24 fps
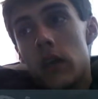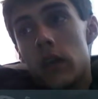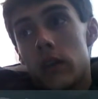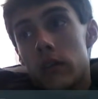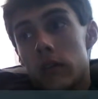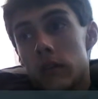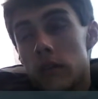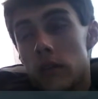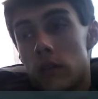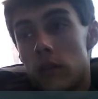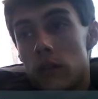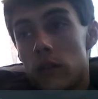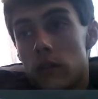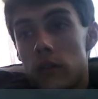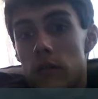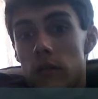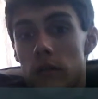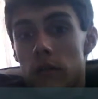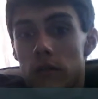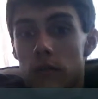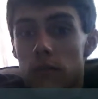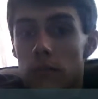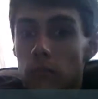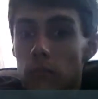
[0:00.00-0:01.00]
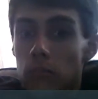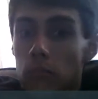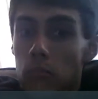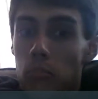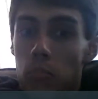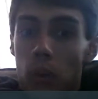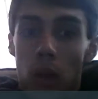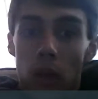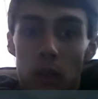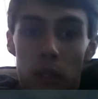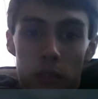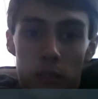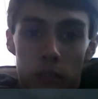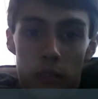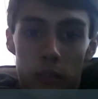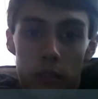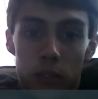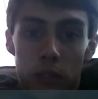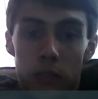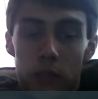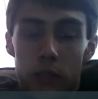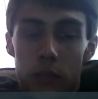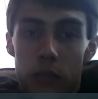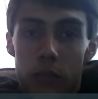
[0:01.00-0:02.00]
your
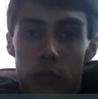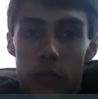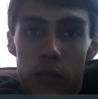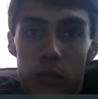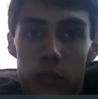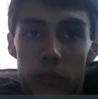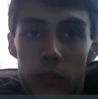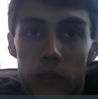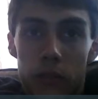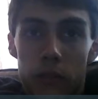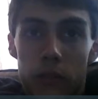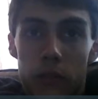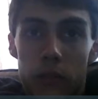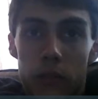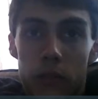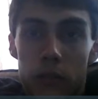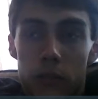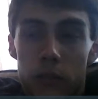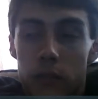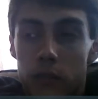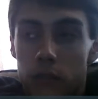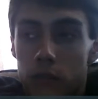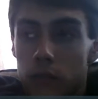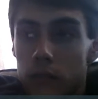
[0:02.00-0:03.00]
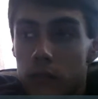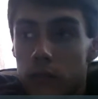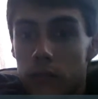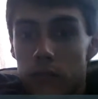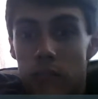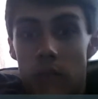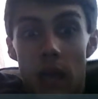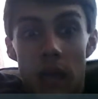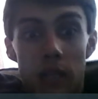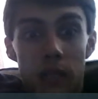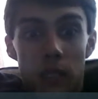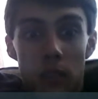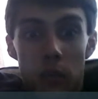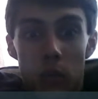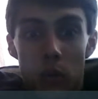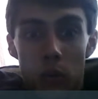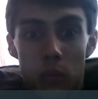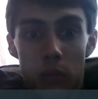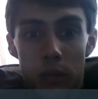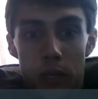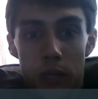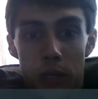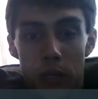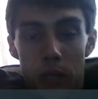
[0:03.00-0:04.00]
boxers, wrestlers, basketball
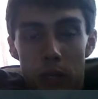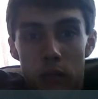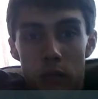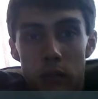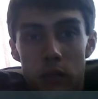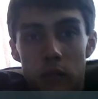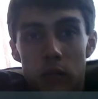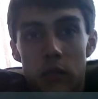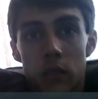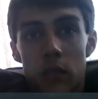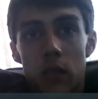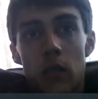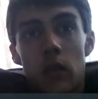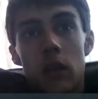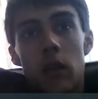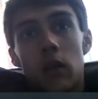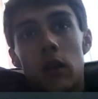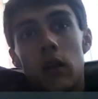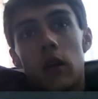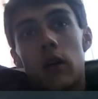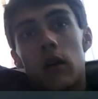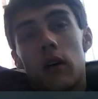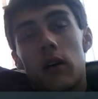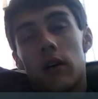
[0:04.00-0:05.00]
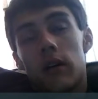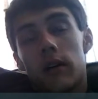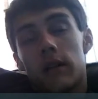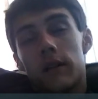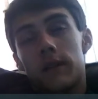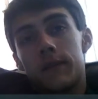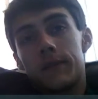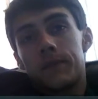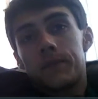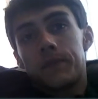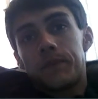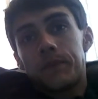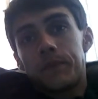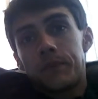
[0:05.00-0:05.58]
players. Um,